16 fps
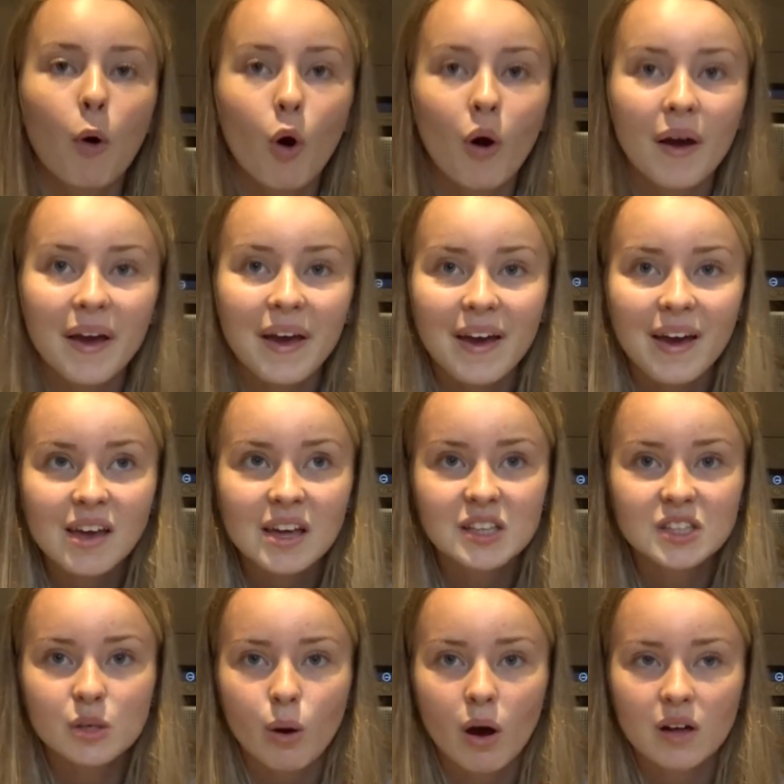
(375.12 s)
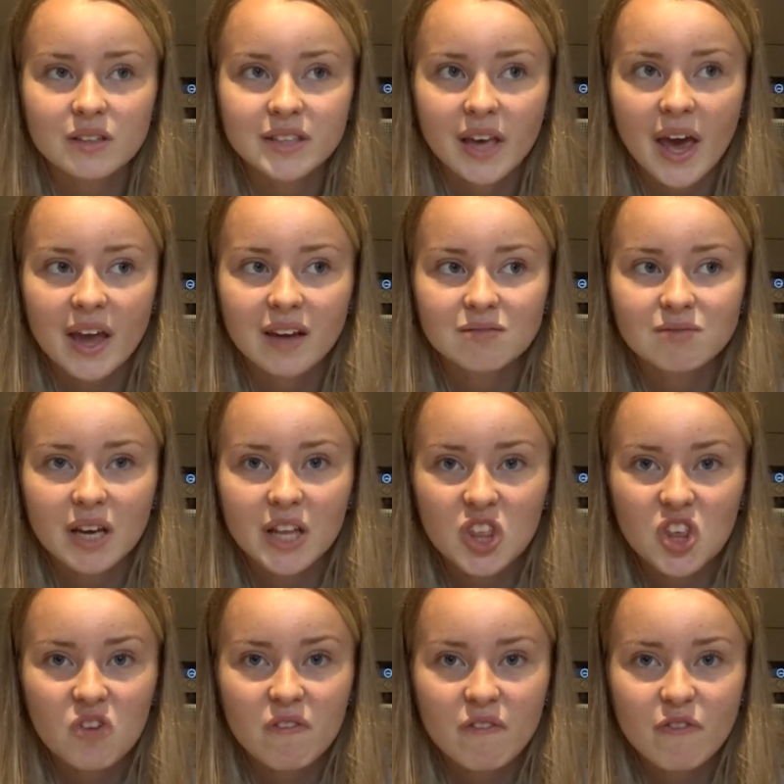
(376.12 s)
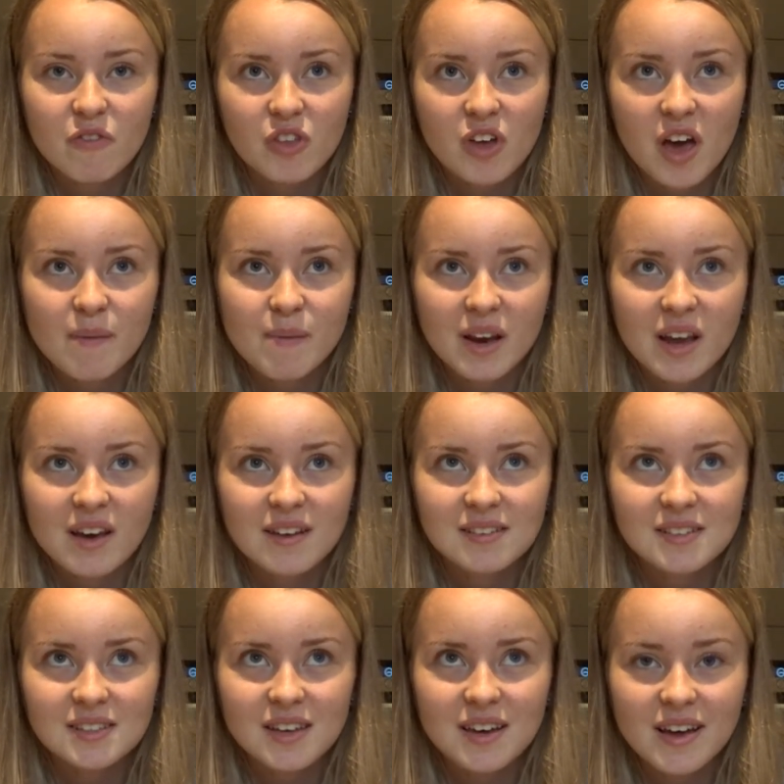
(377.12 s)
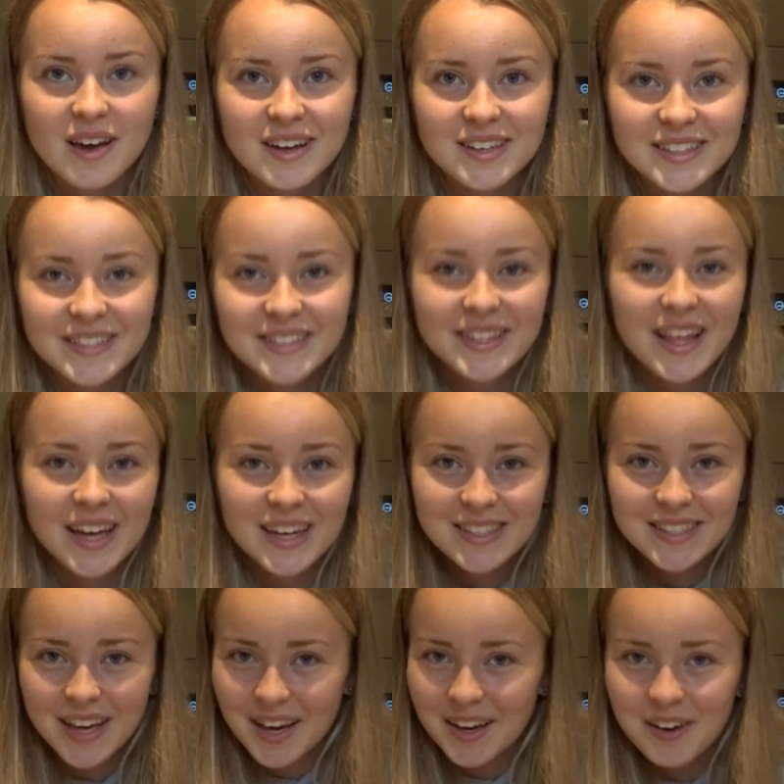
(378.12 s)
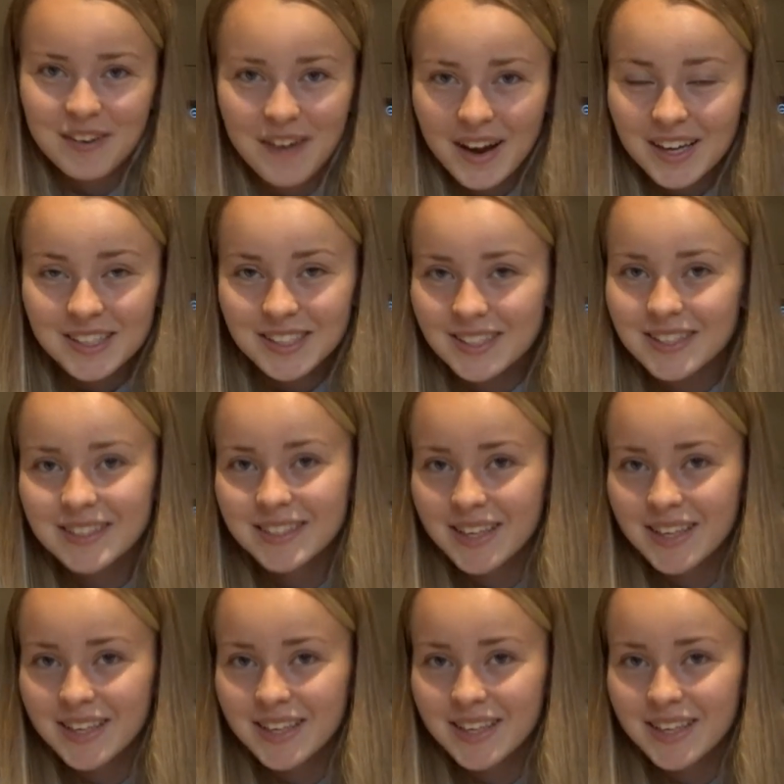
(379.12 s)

put it into our tin in the oven for 30 minutes and then decoration